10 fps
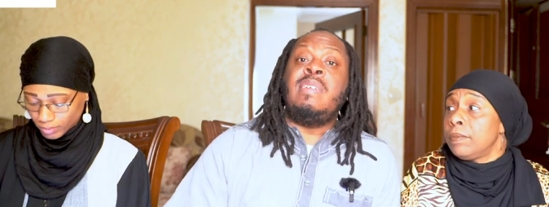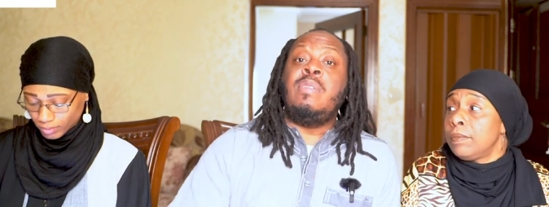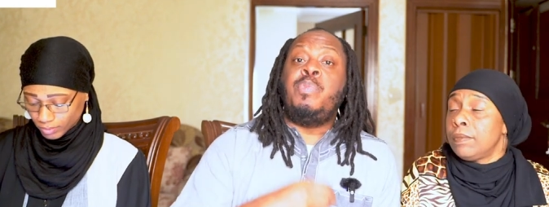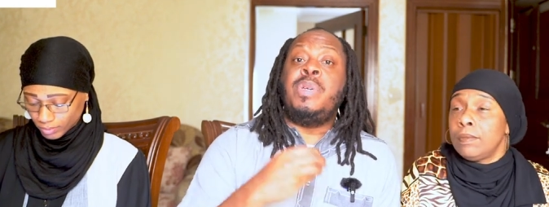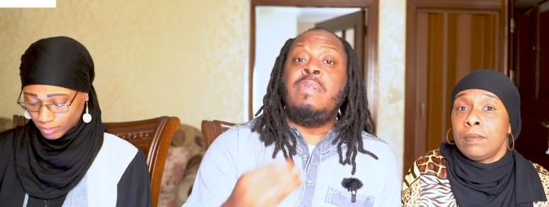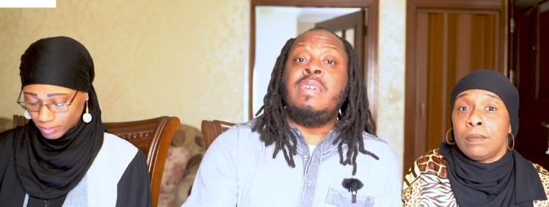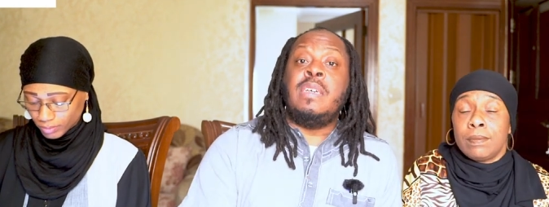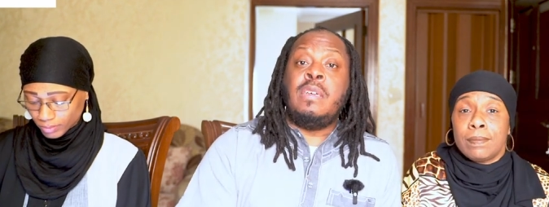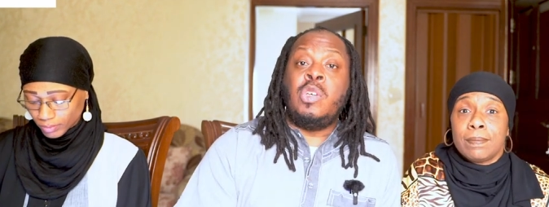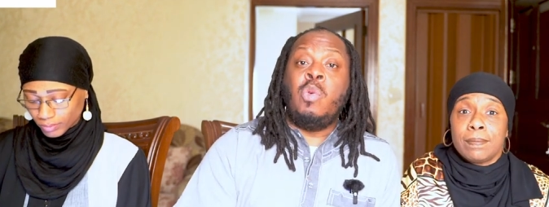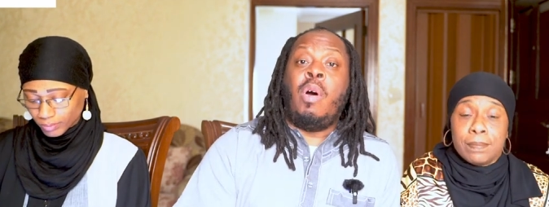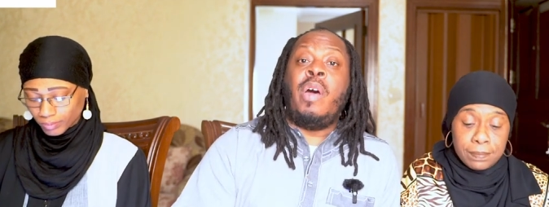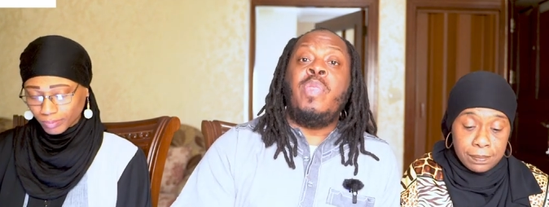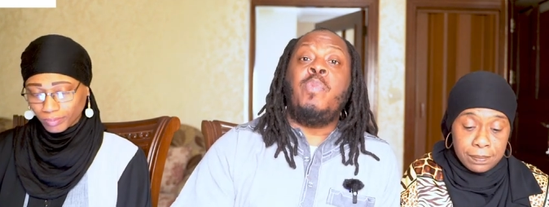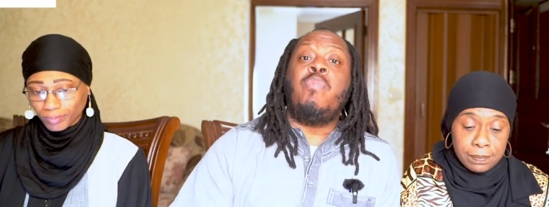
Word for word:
Speaker 1: superior, you are the